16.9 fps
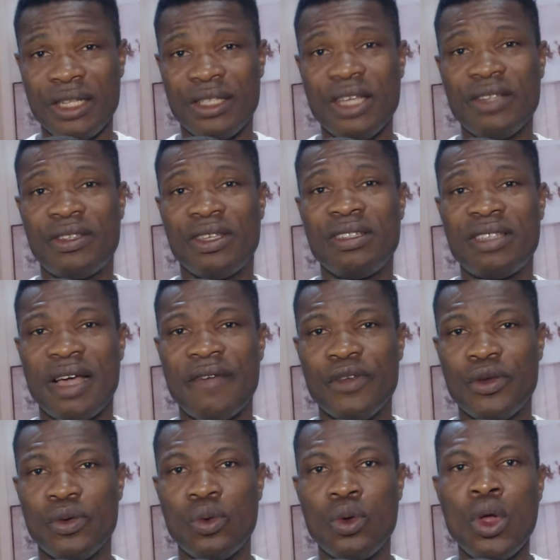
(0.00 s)
in this
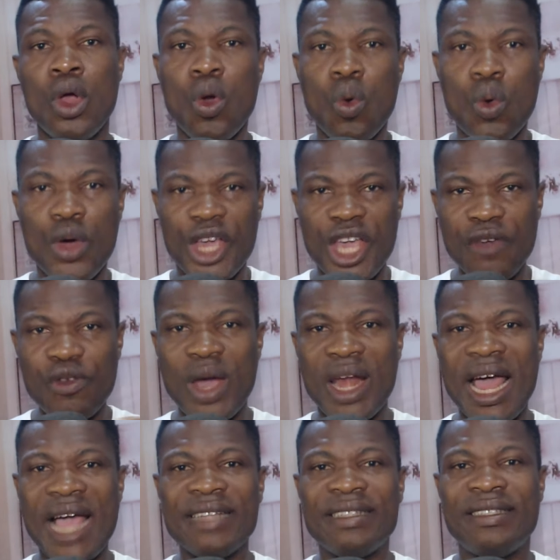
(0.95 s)
interview will give you
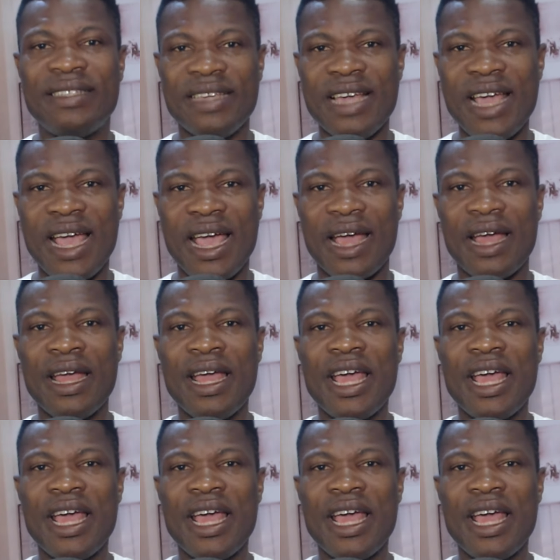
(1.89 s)
an idea